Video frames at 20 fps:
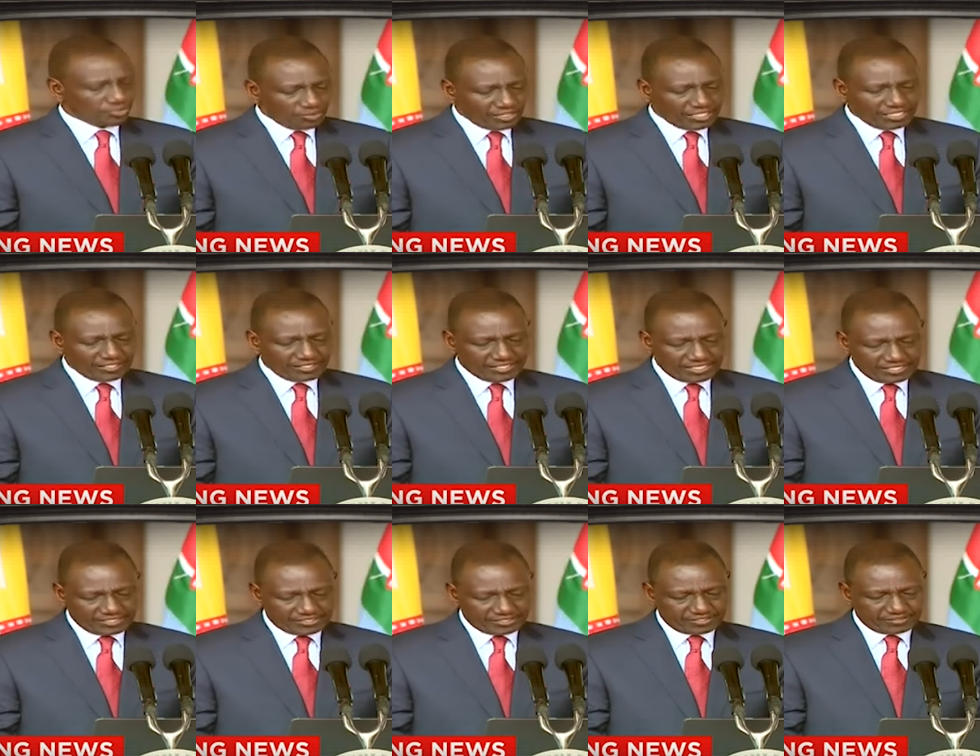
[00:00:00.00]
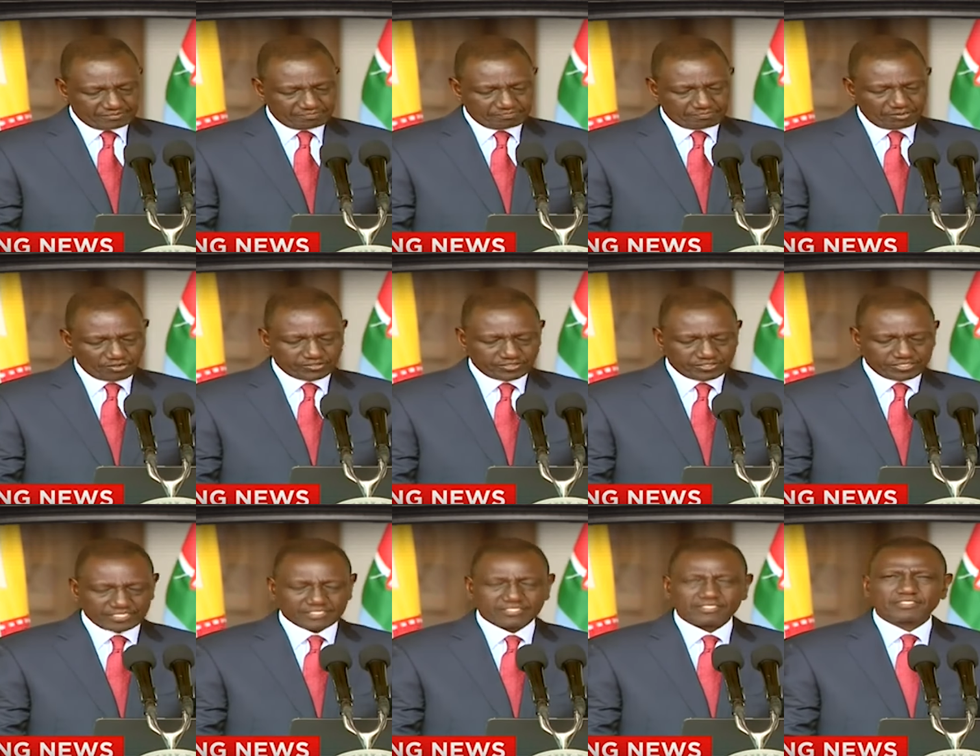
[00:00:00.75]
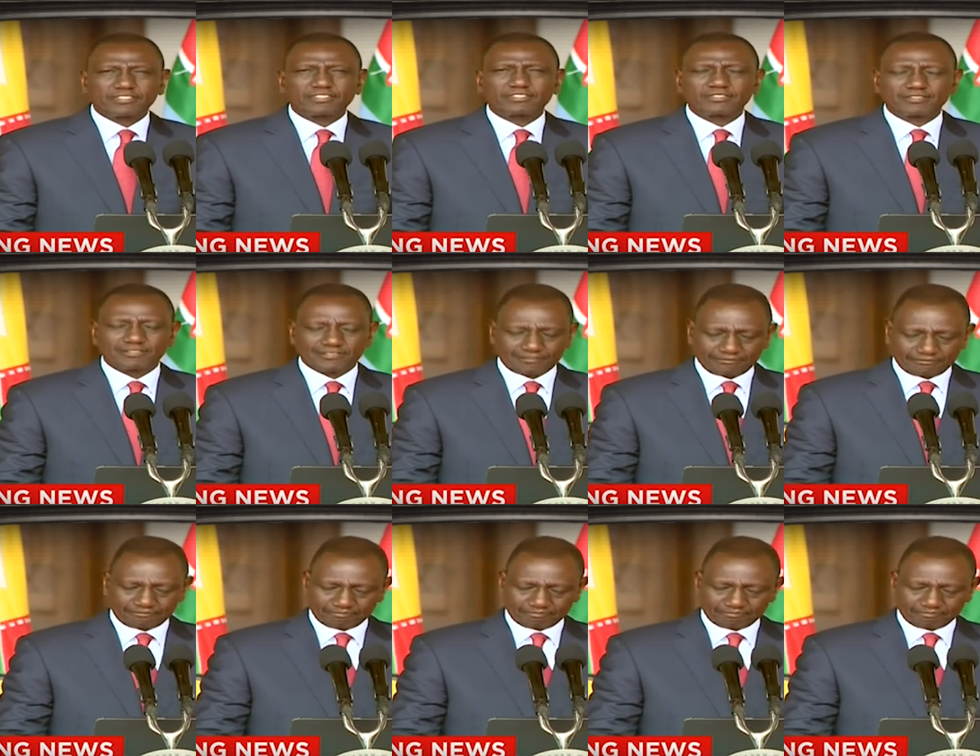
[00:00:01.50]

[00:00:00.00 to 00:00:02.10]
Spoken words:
During this process,